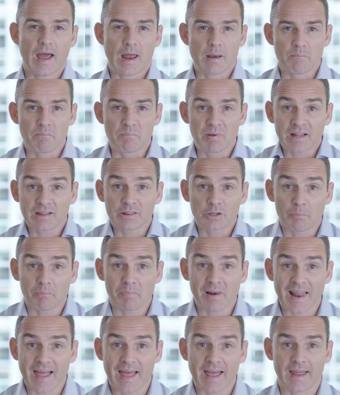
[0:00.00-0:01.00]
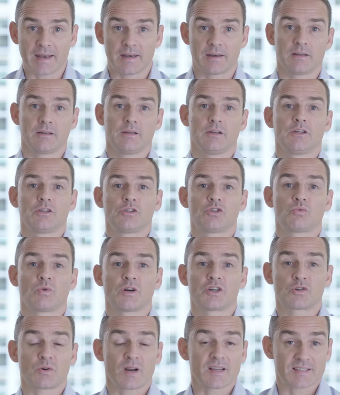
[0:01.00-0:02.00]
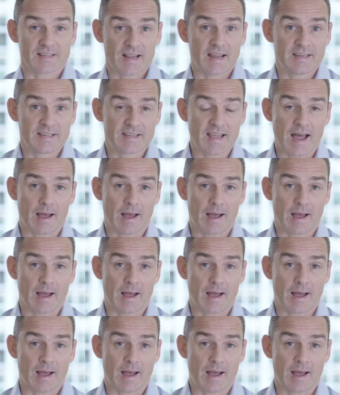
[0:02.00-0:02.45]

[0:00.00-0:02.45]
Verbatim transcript: and build a plan to address any